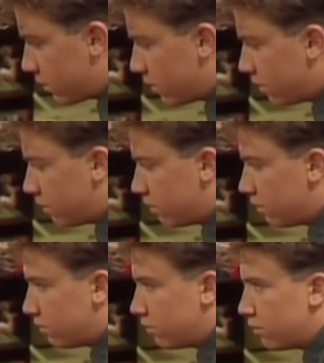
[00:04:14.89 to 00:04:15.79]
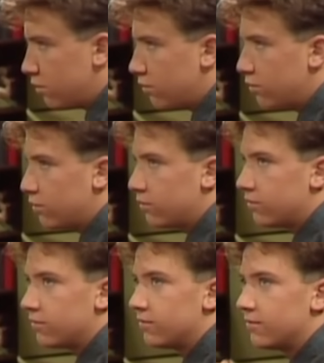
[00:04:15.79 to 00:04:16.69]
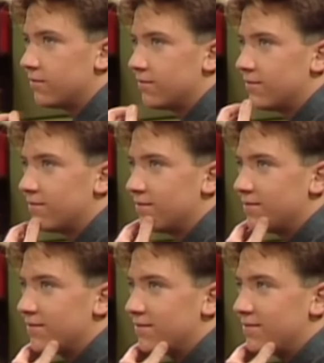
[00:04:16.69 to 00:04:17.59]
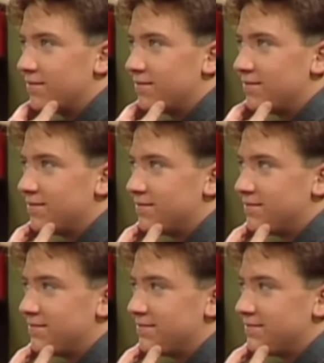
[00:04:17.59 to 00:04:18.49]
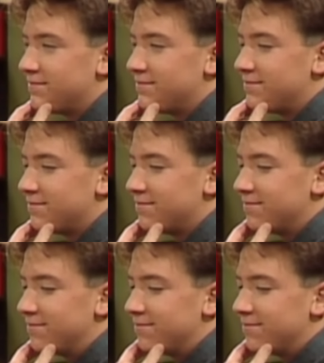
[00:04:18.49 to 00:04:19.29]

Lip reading: The person shown says nothing.